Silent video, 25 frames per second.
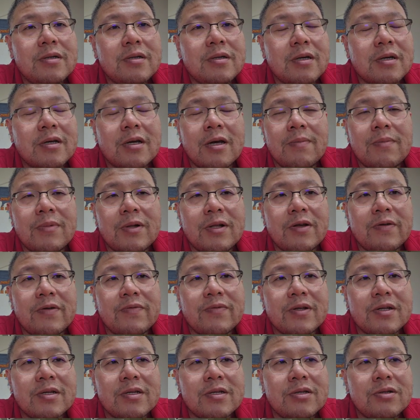I can't believe
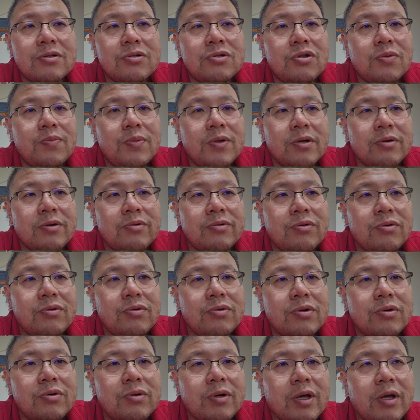it. It used to be a
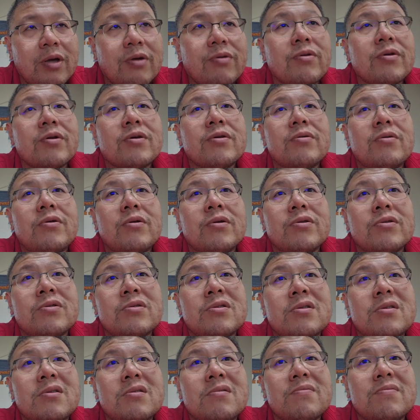rural area, or
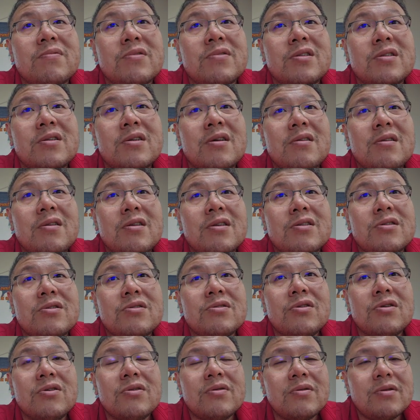it's
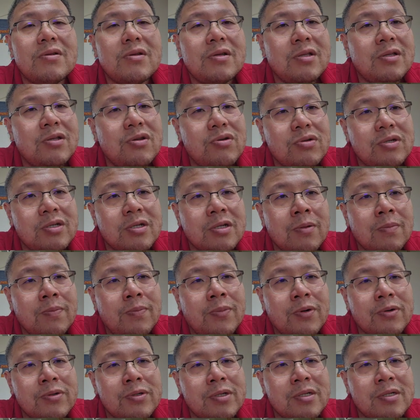not in New Zealand
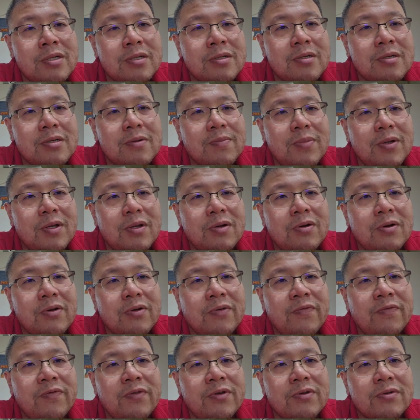Post. It's a bit
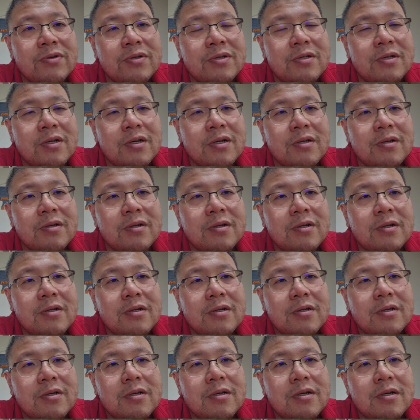confused that
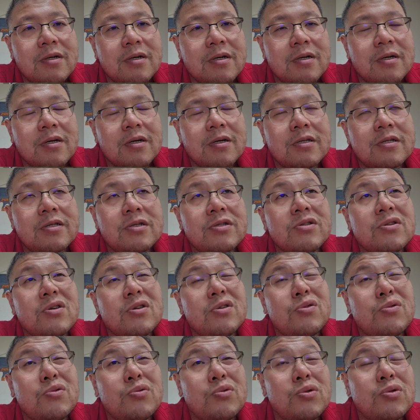it's
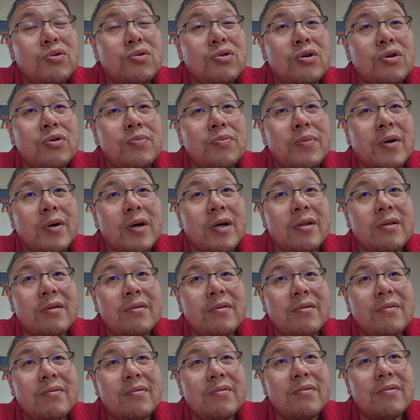not rural, but
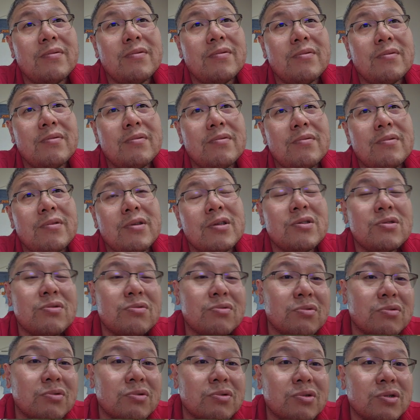
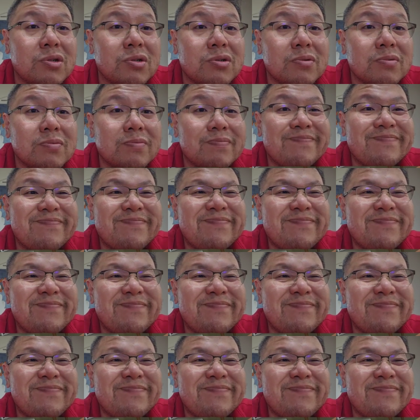it's rural.